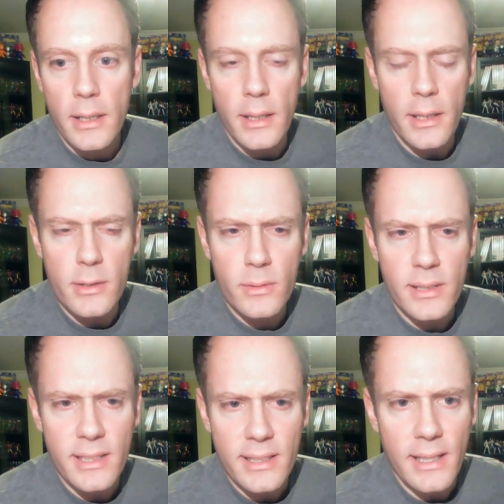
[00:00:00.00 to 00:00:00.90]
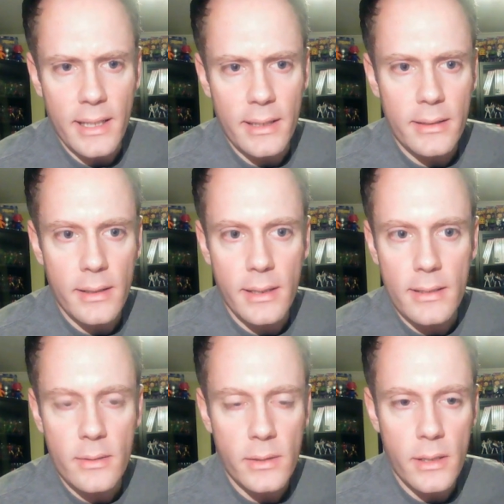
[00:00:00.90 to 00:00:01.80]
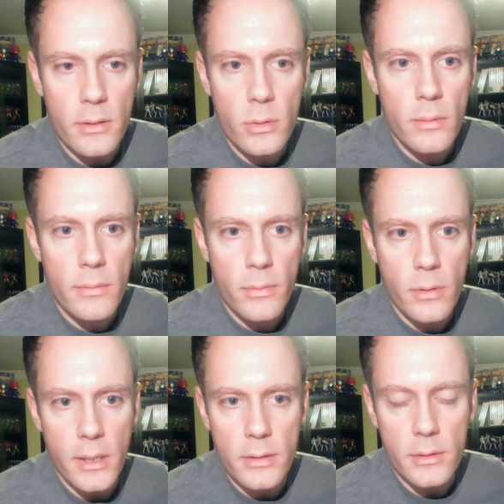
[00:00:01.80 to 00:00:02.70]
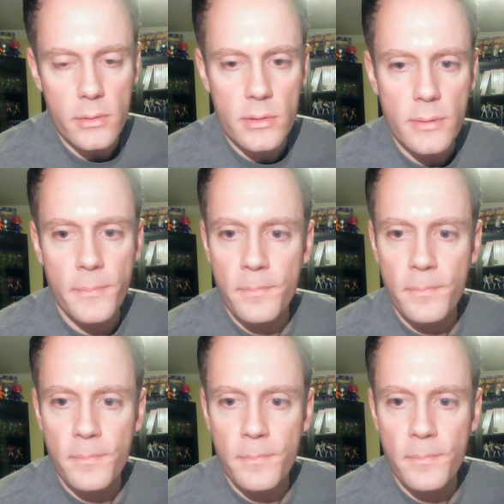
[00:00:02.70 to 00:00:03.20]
and he's only in I think he's only in 2 of the 4 issues,